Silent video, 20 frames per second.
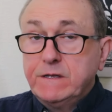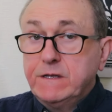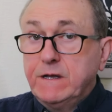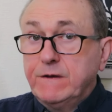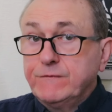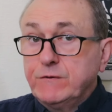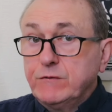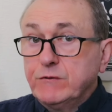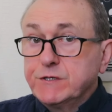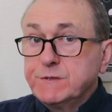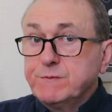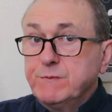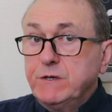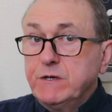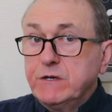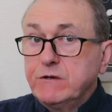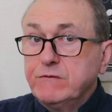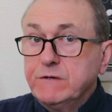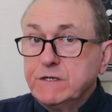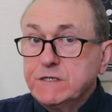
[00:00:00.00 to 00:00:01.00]
Now, of course,
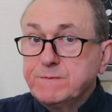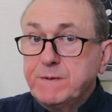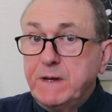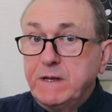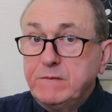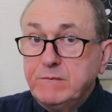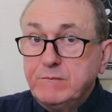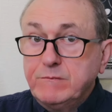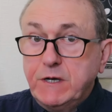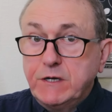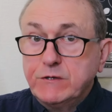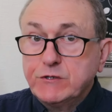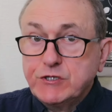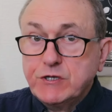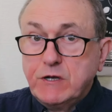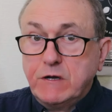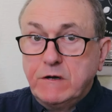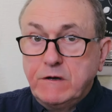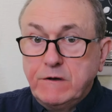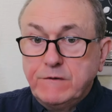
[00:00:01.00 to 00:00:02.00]
Mercury spent
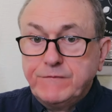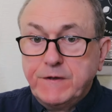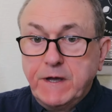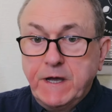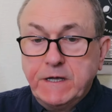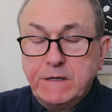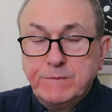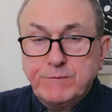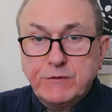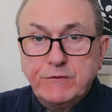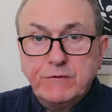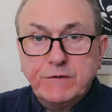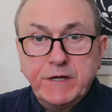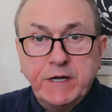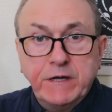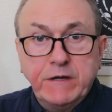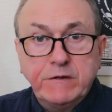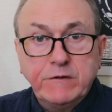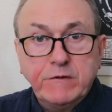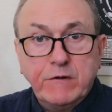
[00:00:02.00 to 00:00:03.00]
much of April
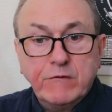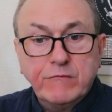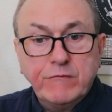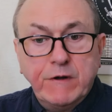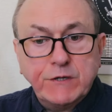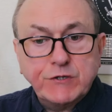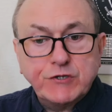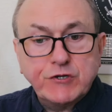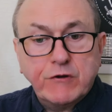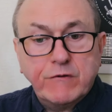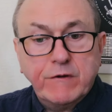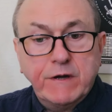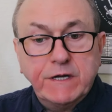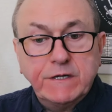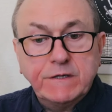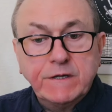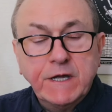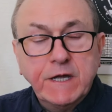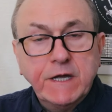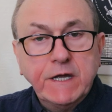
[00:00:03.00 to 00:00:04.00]
in a
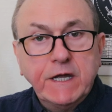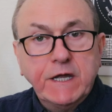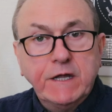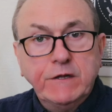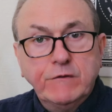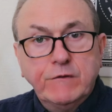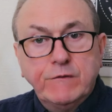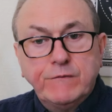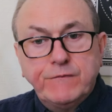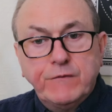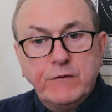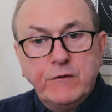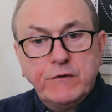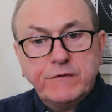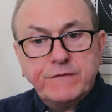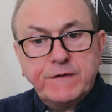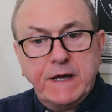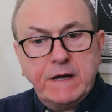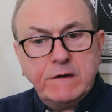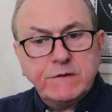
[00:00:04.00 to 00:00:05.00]
retrograde in your
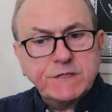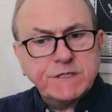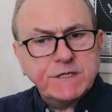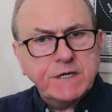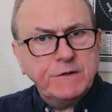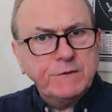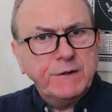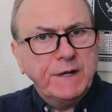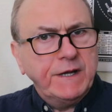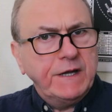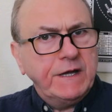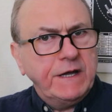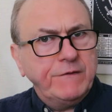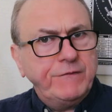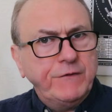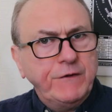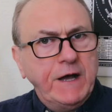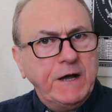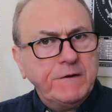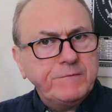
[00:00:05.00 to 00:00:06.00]
fourth house. So
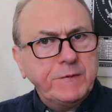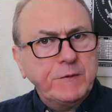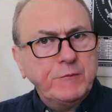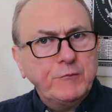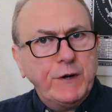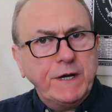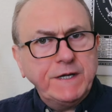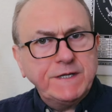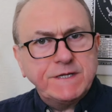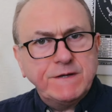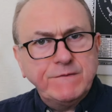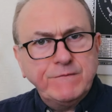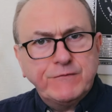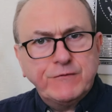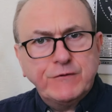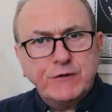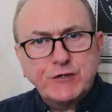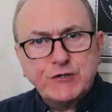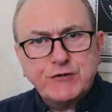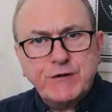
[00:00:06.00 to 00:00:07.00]
if you have been waiting
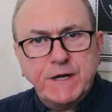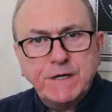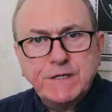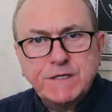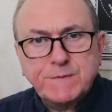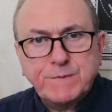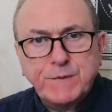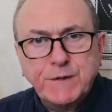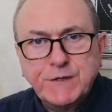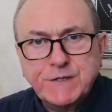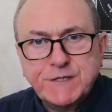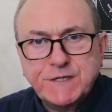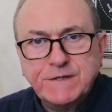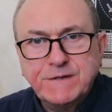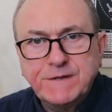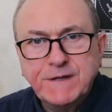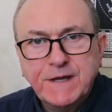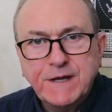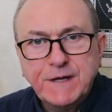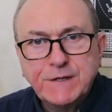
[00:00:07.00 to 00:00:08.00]
for a
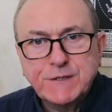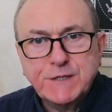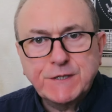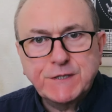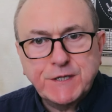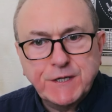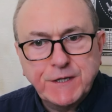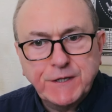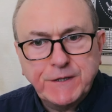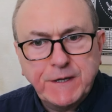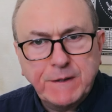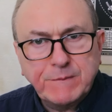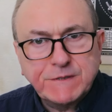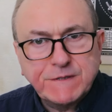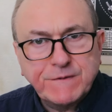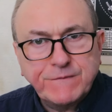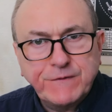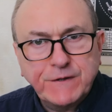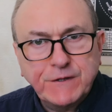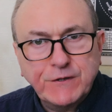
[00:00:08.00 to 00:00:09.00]
tradesperson to turn up
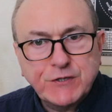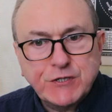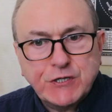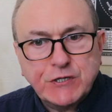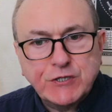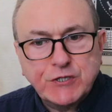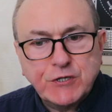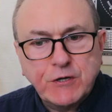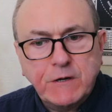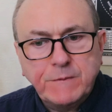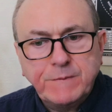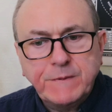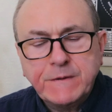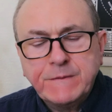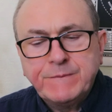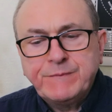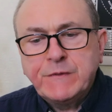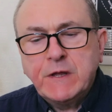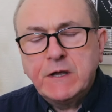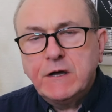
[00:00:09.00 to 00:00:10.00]
to finish a job,
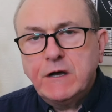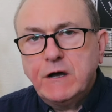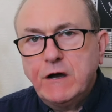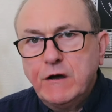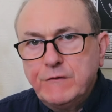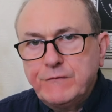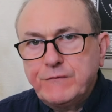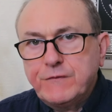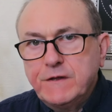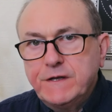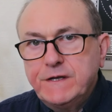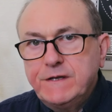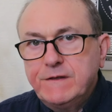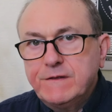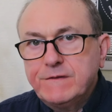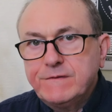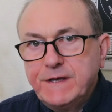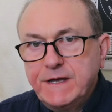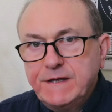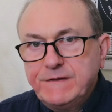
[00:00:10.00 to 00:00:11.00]
hopefully
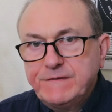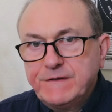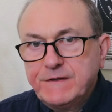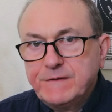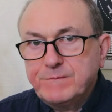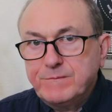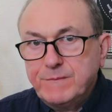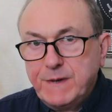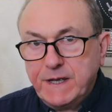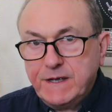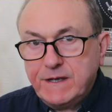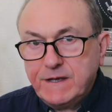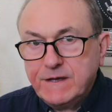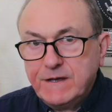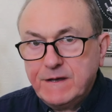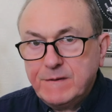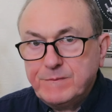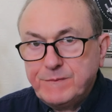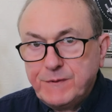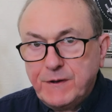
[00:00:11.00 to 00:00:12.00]
they did make
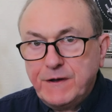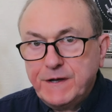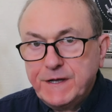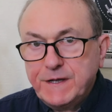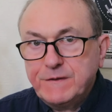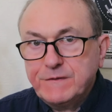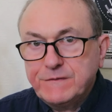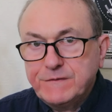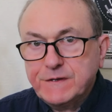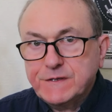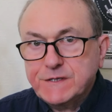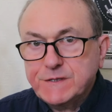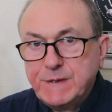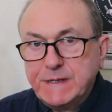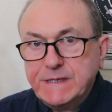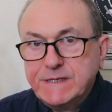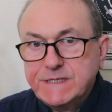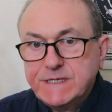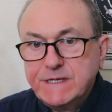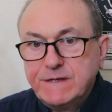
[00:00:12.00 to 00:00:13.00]
it by the
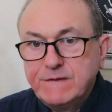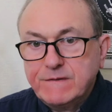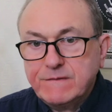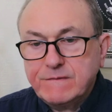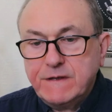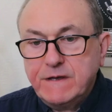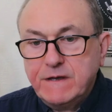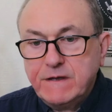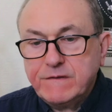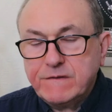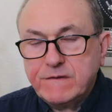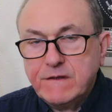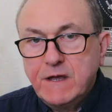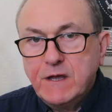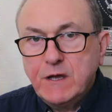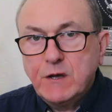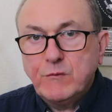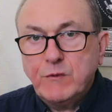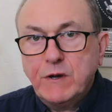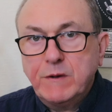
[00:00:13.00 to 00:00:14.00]
25th
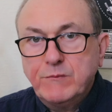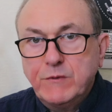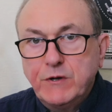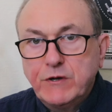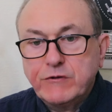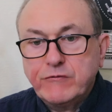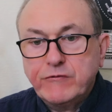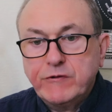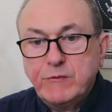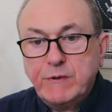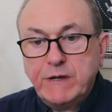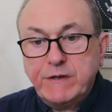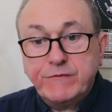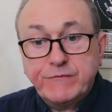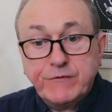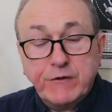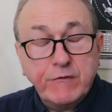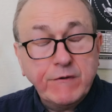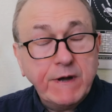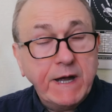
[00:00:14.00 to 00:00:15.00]
when Mercury went
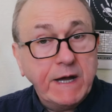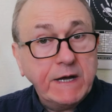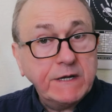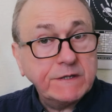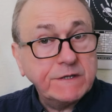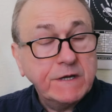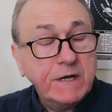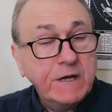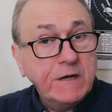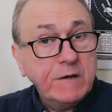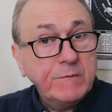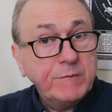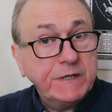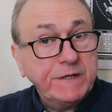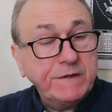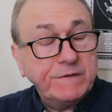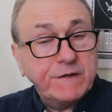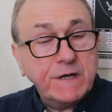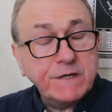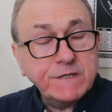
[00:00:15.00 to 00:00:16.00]
direct, but
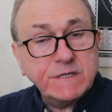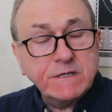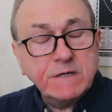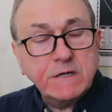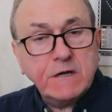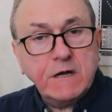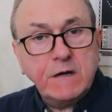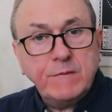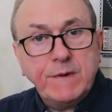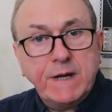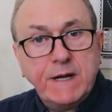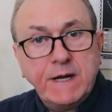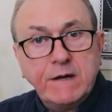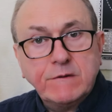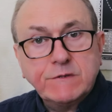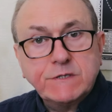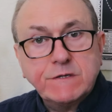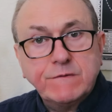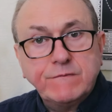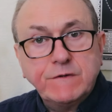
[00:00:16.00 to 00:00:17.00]
it doesn't come
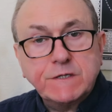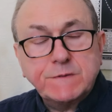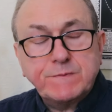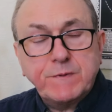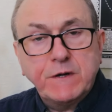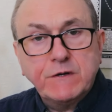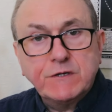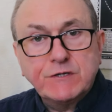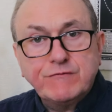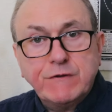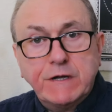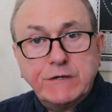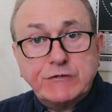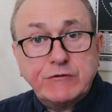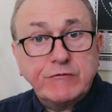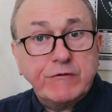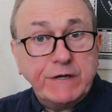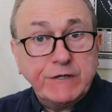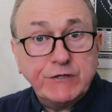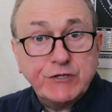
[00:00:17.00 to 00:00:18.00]
out of its
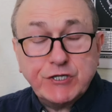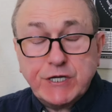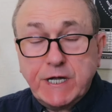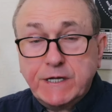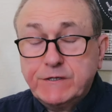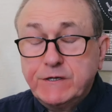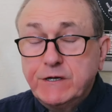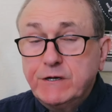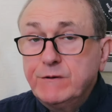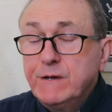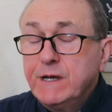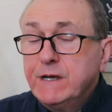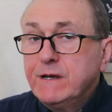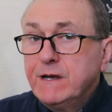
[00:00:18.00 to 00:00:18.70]
post-retrograde shadow